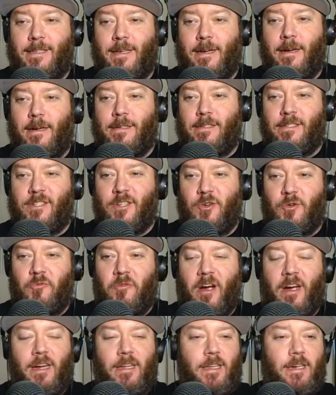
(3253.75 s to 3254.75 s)
some good
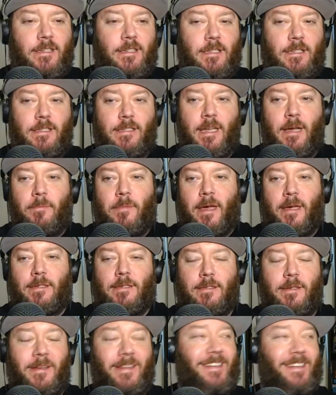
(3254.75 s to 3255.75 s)
guys there. So
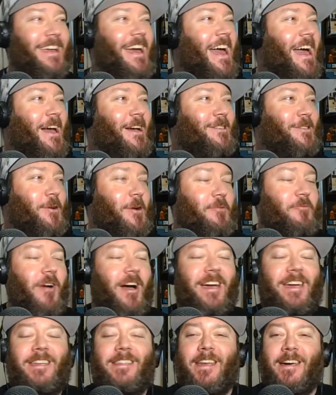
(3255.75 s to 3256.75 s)
Ryan Knights of the Scumbags,
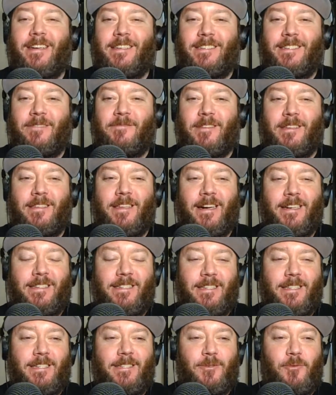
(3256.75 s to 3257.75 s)
Ryan
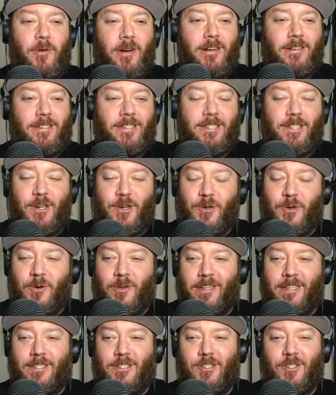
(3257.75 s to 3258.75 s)
Knights of the Knights of the
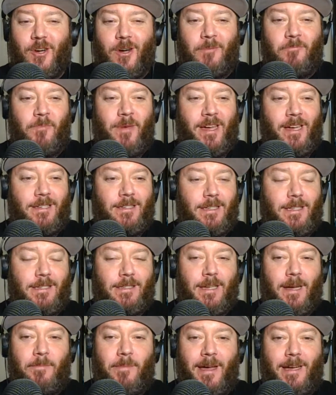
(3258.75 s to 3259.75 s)
Squared Circle, and
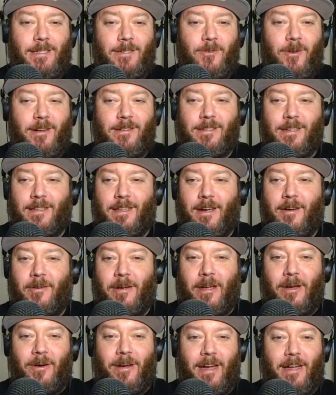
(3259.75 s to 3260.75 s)
Sean Bates of the Scumbags
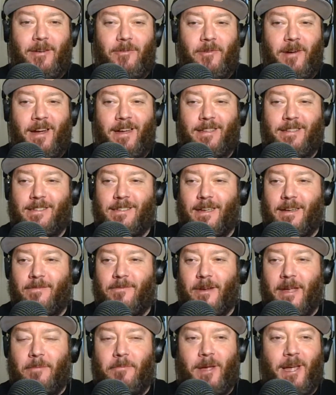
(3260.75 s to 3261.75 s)
of Wrestling. There we go, I got it
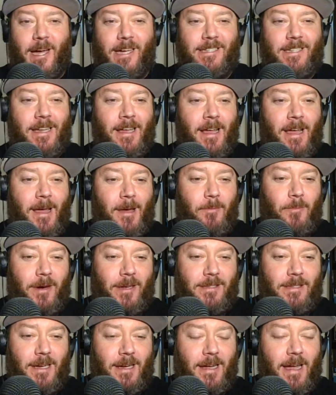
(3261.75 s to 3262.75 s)
right. Forgive me, guys.
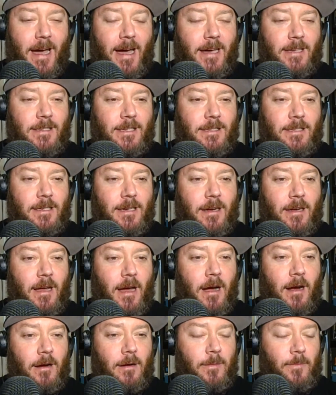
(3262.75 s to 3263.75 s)
But guys,
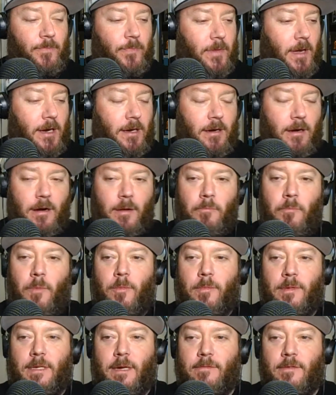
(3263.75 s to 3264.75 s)
this is our
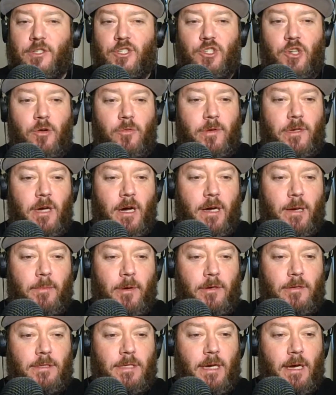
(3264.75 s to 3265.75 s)
moment of the show. We
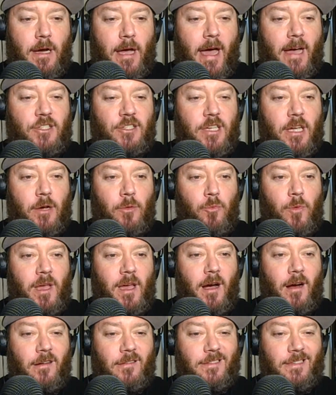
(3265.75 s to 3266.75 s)
talk about
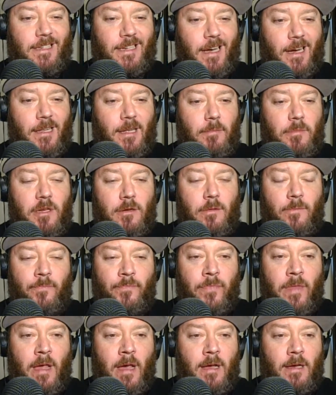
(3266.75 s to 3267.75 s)
hashtag
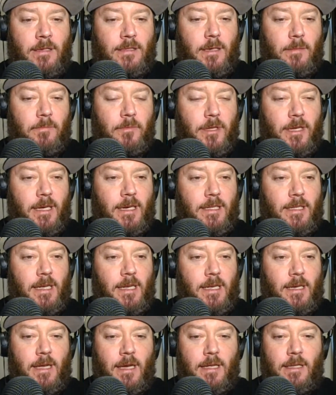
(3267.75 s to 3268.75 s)
WeAreCIW, simply
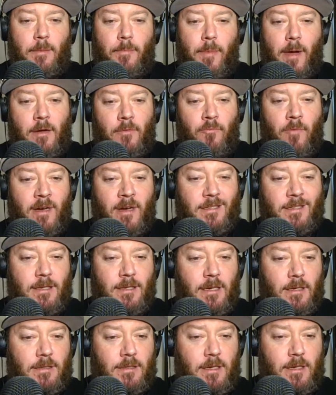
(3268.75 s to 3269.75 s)
Canadian Independent
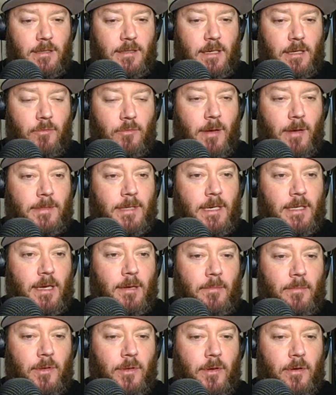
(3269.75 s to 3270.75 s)
Wrestling. So you can see the
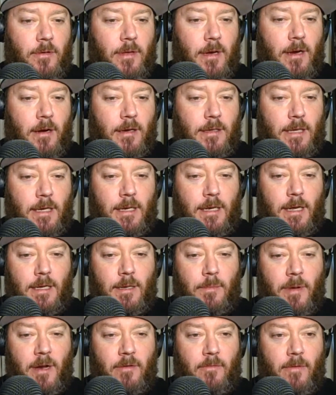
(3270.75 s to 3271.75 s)
website down below there,
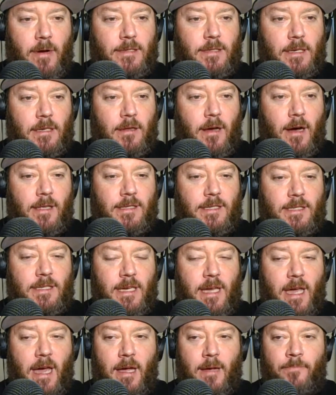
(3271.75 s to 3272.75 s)

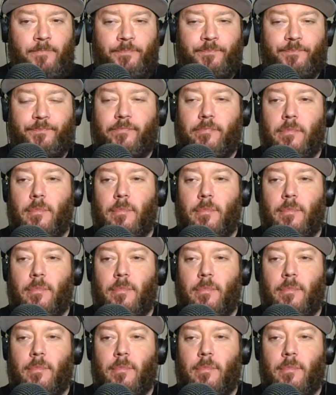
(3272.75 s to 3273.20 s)
CanadianIndependentWrestling.ca.